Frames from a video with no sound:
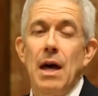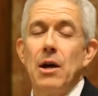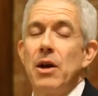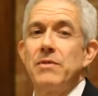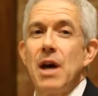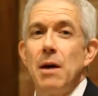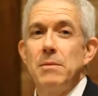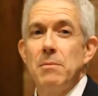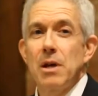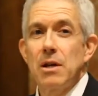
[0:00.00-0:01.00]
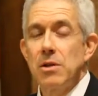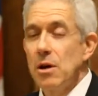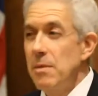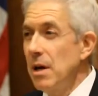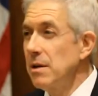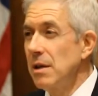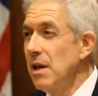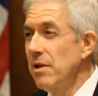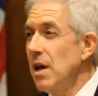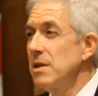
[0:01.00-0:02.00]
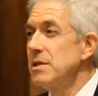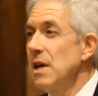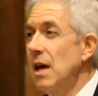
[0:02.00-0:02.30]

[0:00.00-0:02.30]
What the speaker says: I don't have time. I'm not going to talk about Levinas